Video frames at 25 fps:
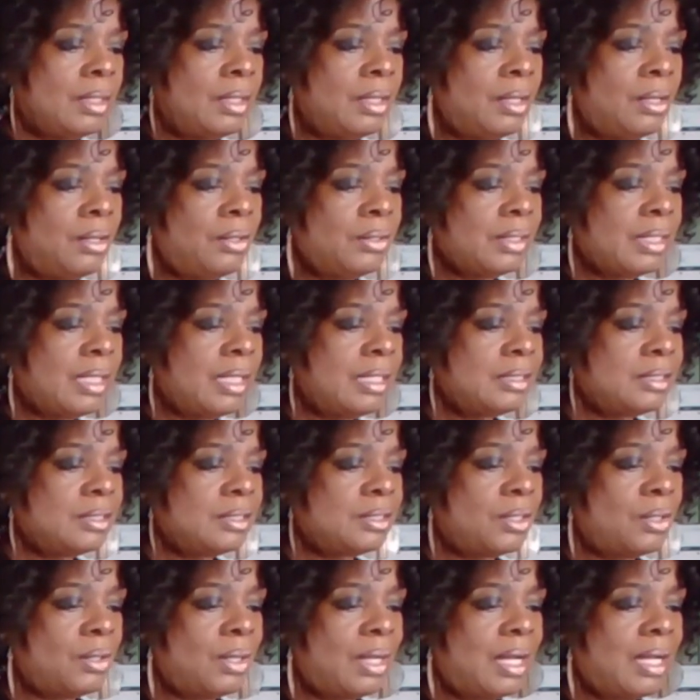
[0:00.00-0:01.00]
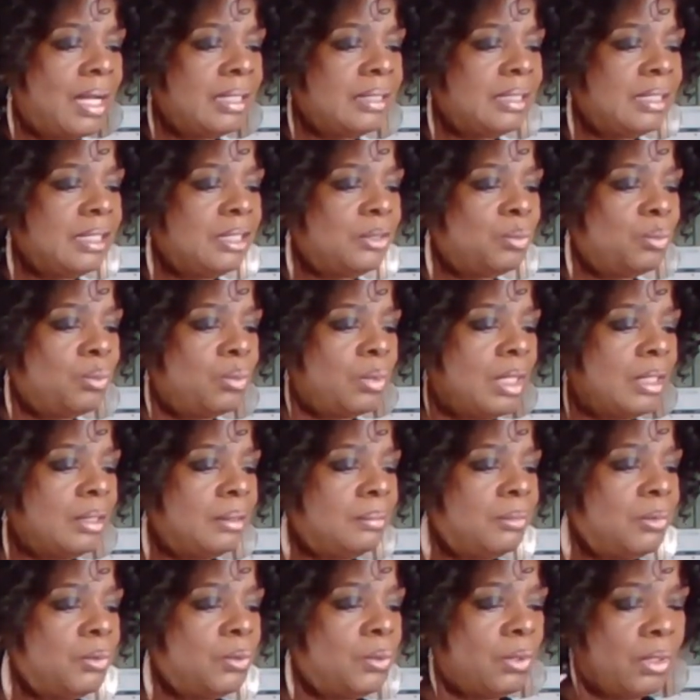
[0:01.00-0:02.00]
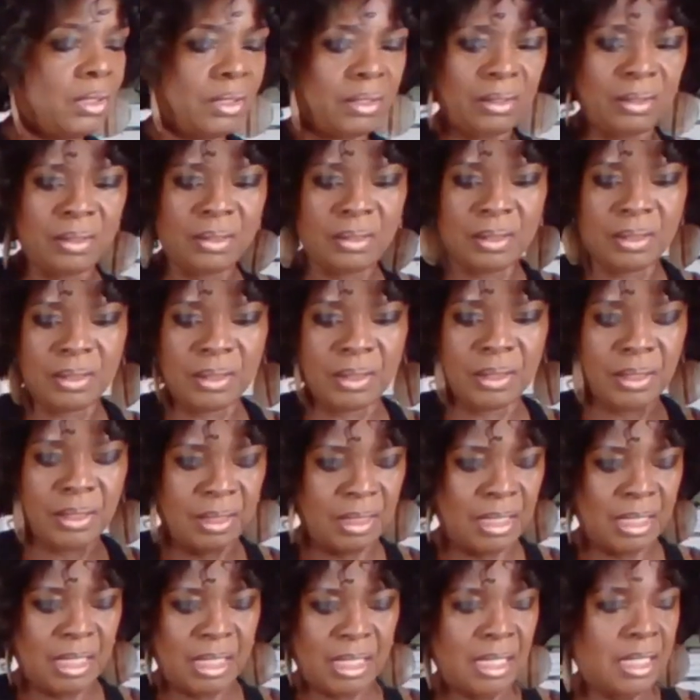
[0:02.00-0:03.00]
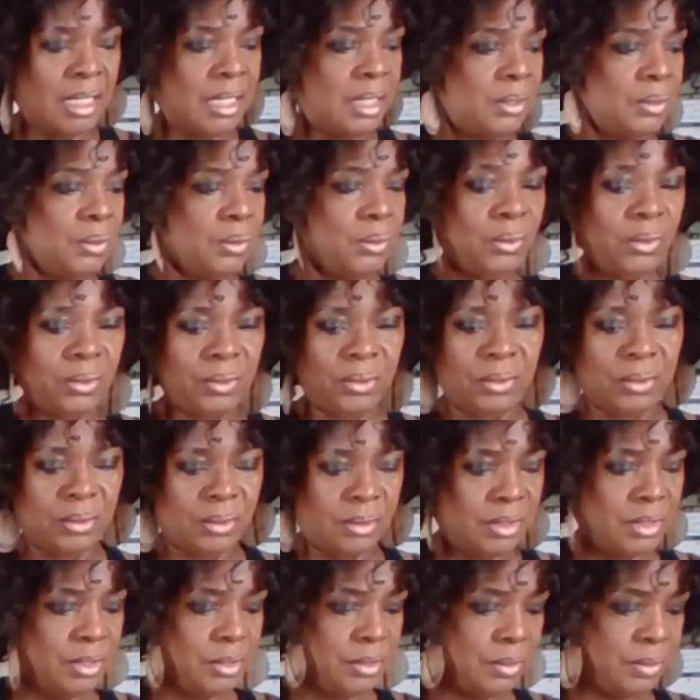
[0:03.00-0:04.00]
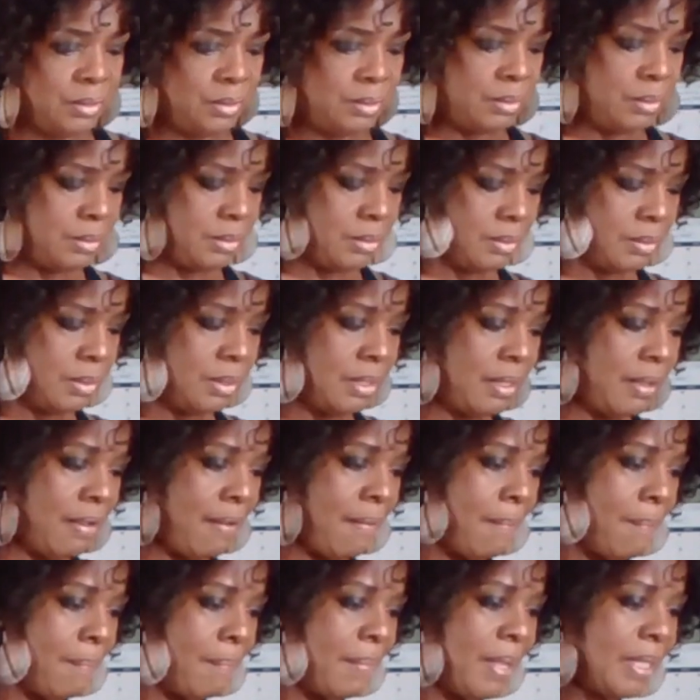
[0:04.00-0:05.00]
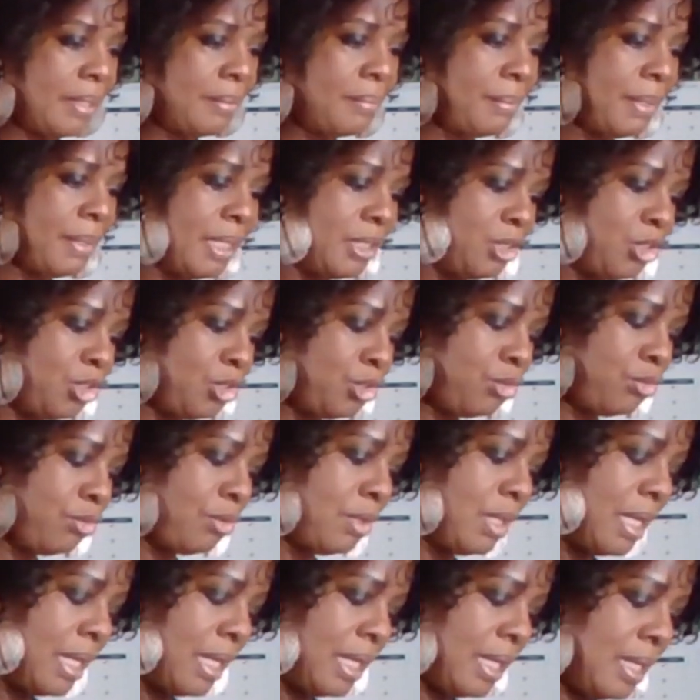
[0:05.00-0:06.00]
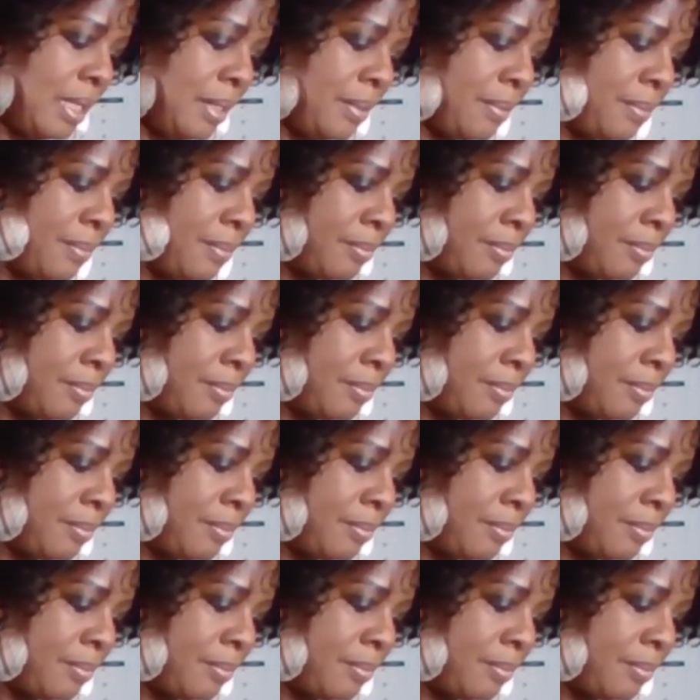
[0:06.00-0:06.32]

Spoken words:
Okay, so I need one more in order to make my tray